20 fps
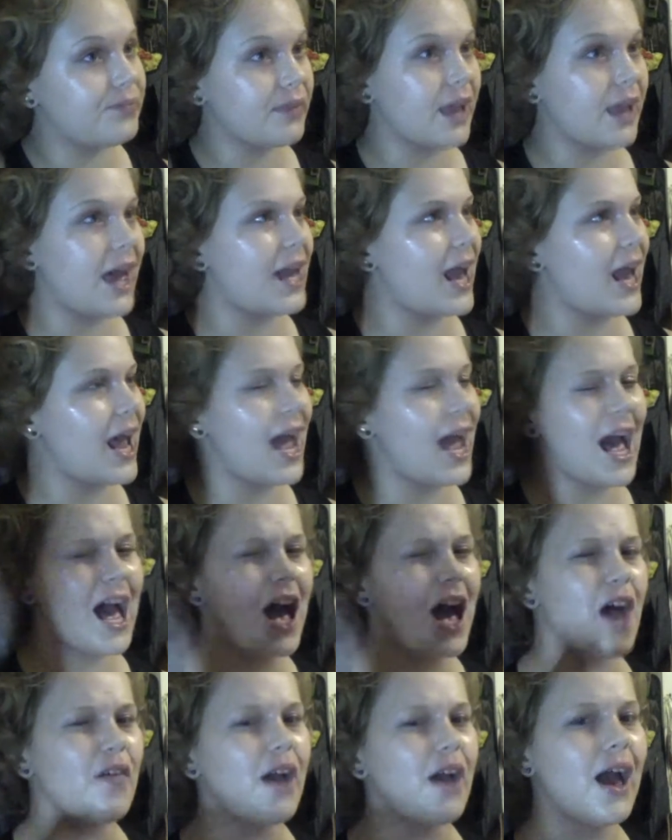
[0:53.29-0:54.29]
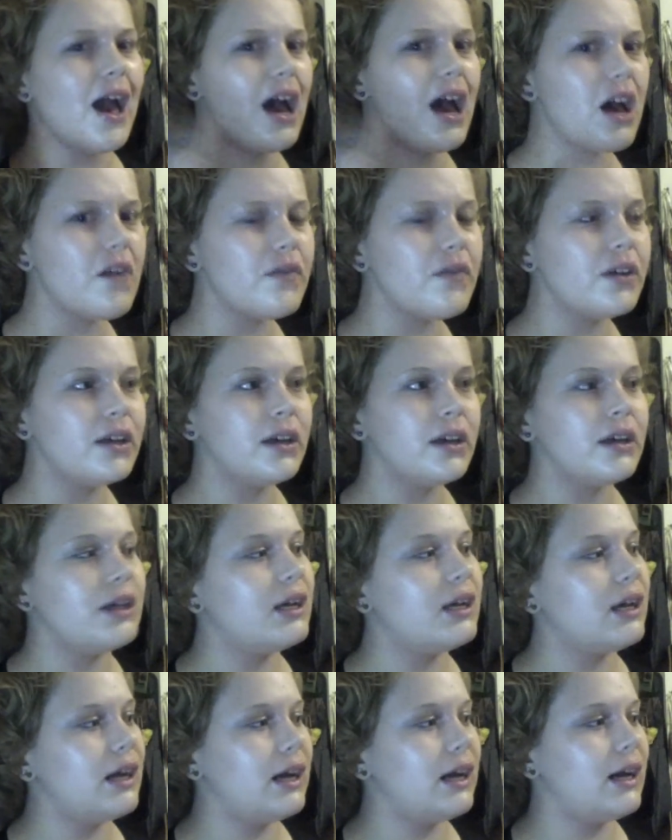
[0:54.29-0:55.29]
and I have
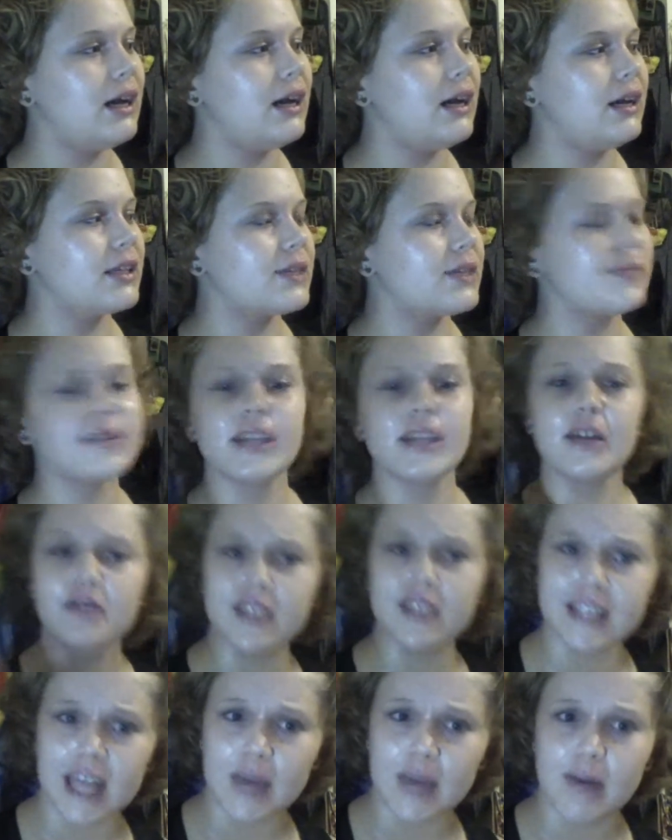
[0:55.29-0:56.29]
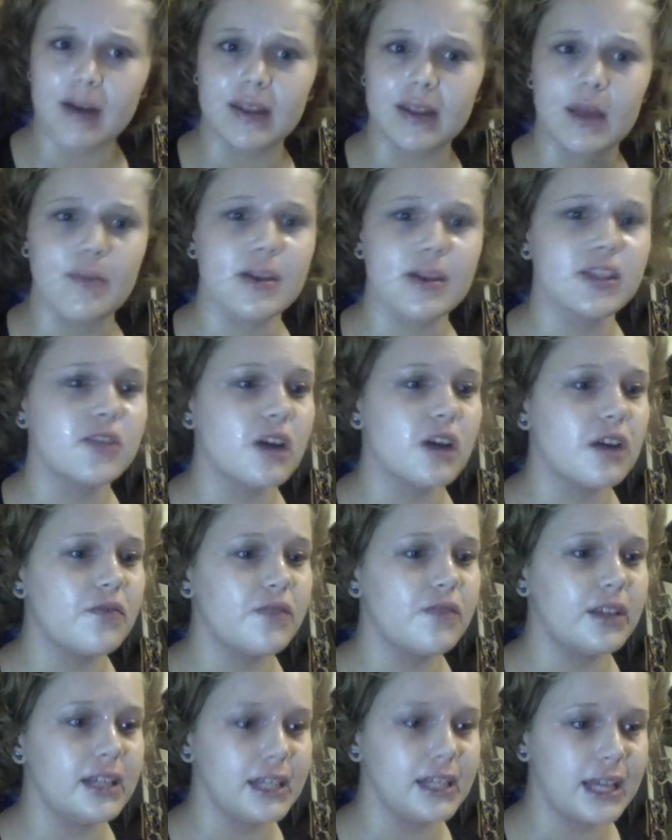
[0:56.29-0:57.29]
some stuff to say about them, and so I'd
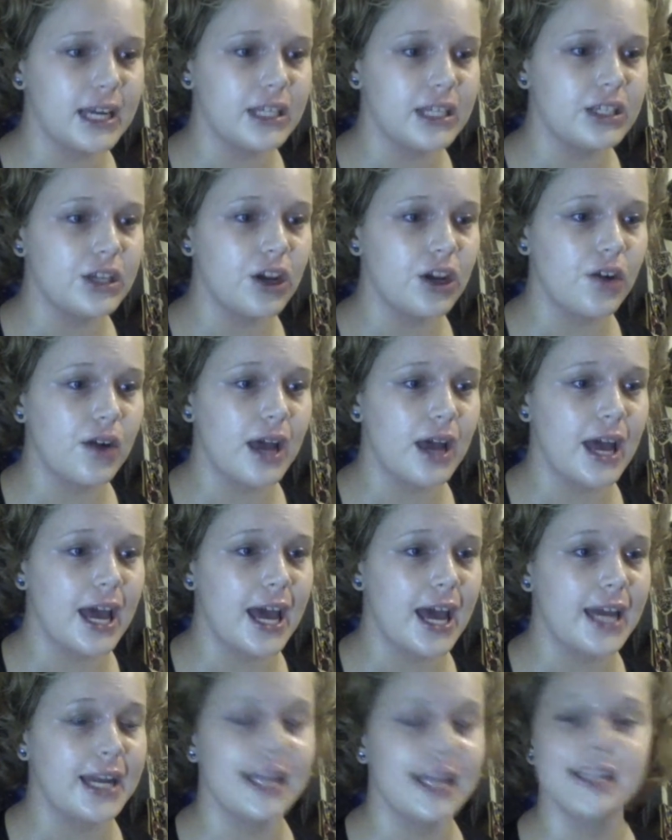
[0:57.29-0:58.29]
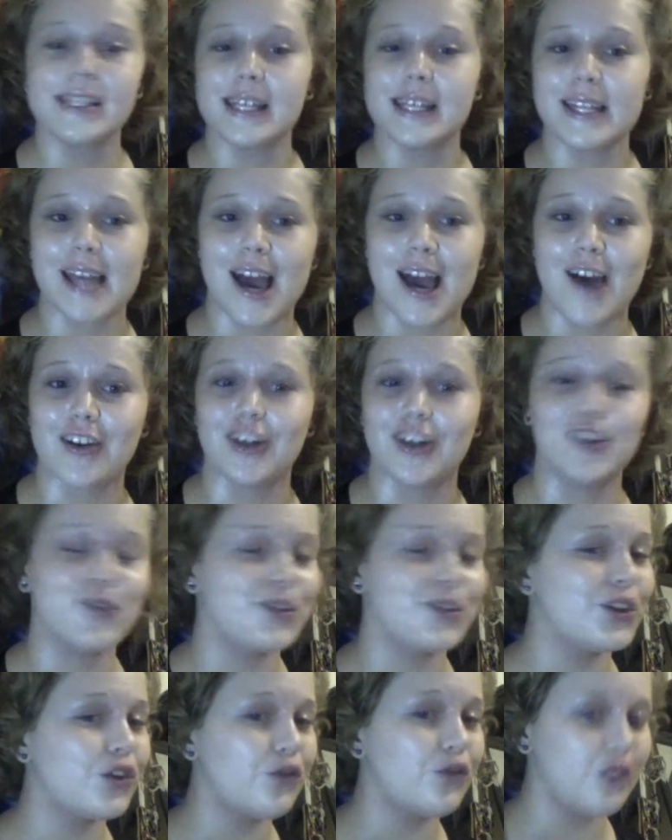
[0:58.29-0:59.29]
really like to go ahead and sit down and do a
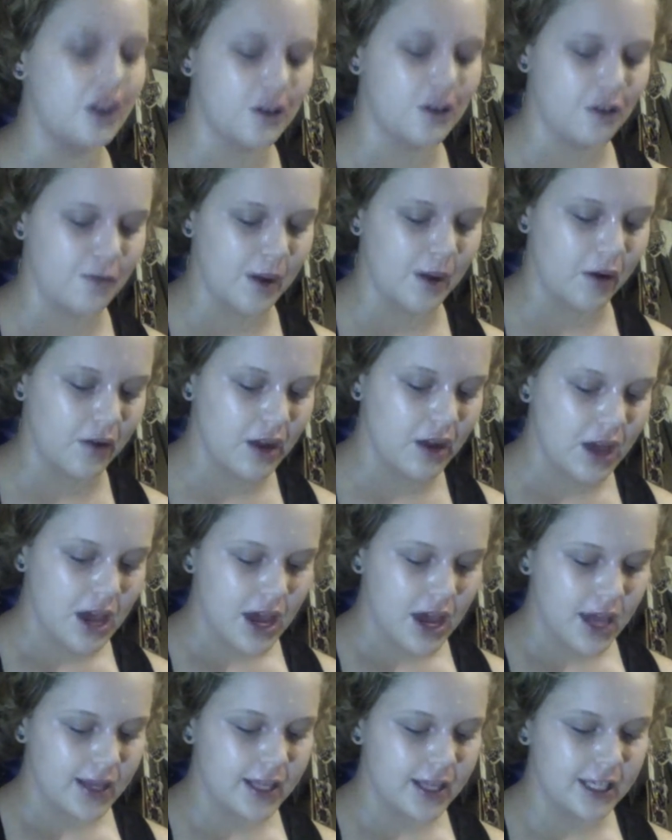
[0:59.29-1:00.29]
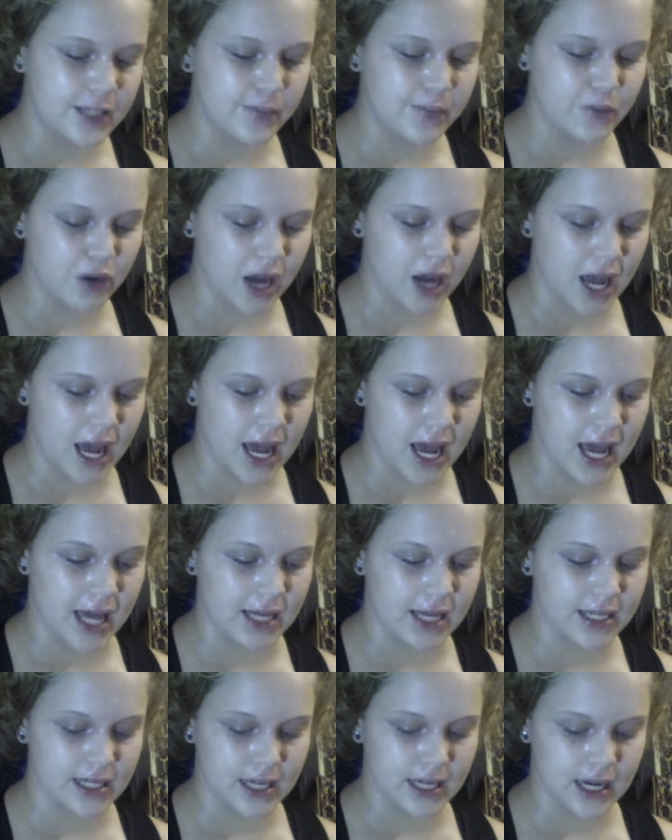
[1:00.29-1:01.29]
little video about this
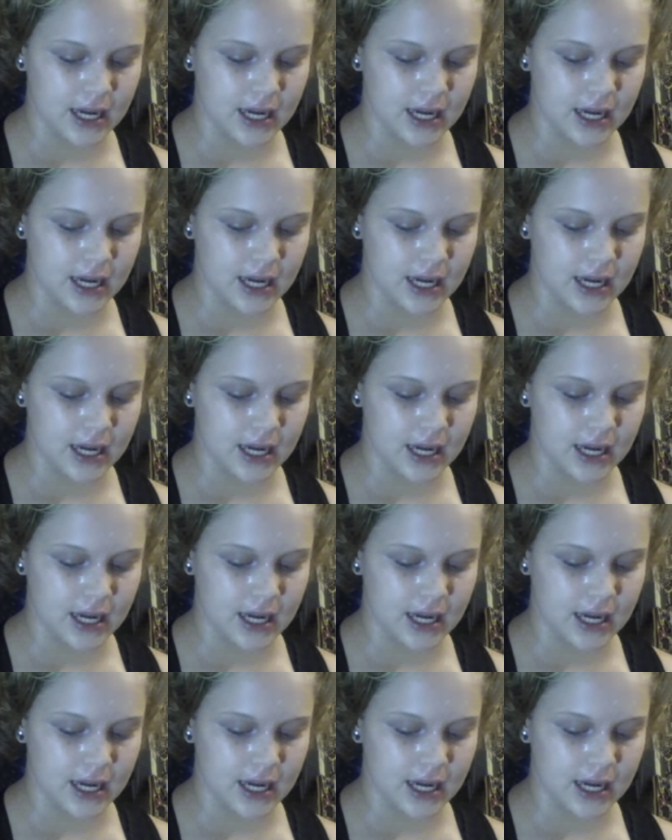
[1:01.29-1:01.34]
brand.